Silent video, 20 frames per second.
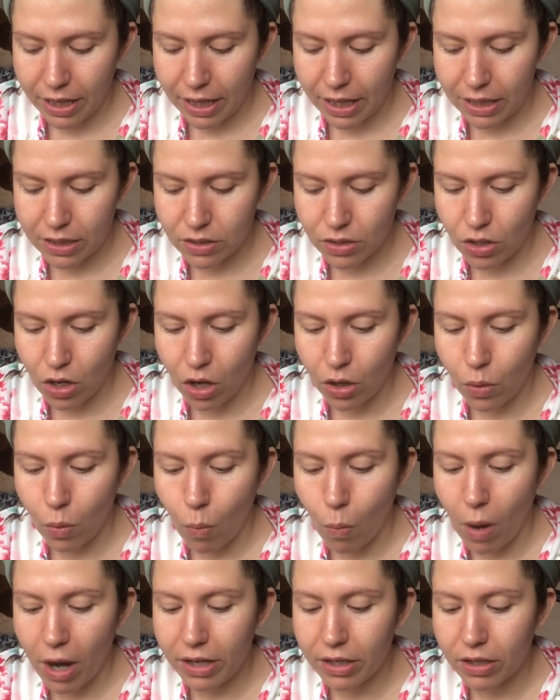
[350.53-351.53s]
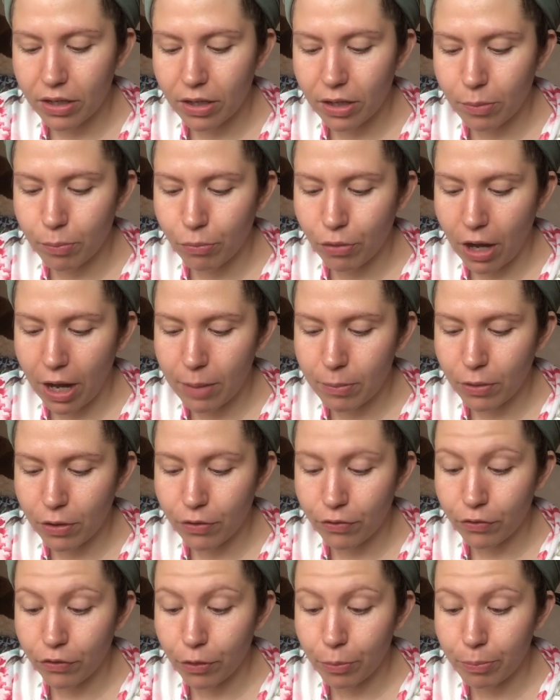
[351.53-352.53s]
It's not a wonder primer
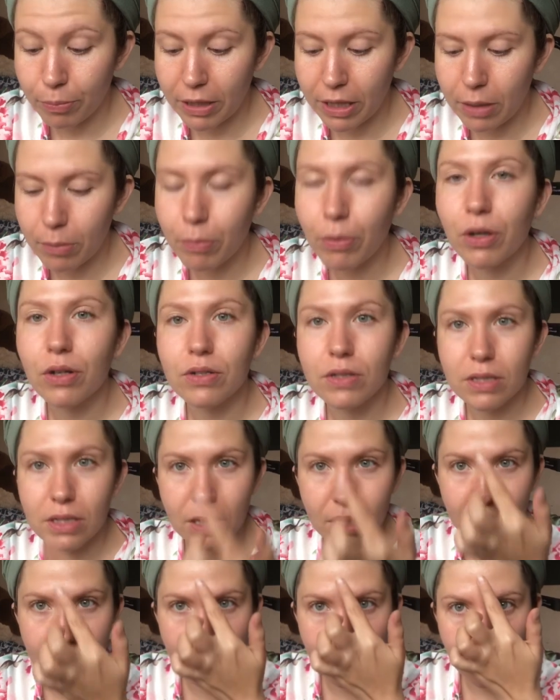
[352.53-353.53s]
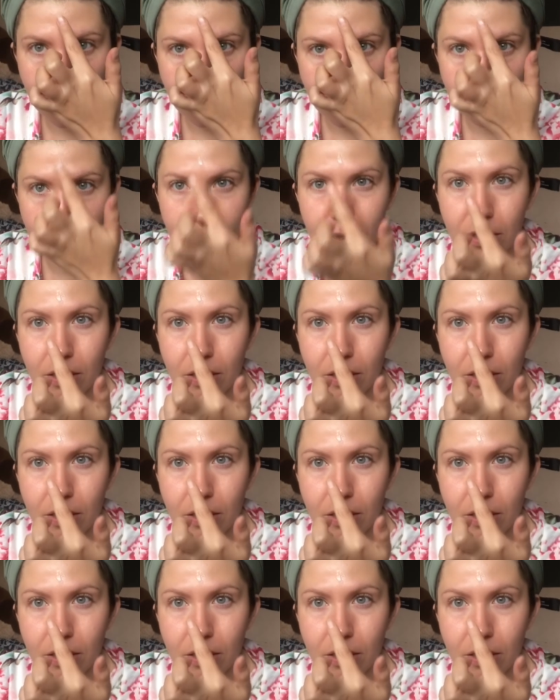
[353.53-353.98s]
for me personally.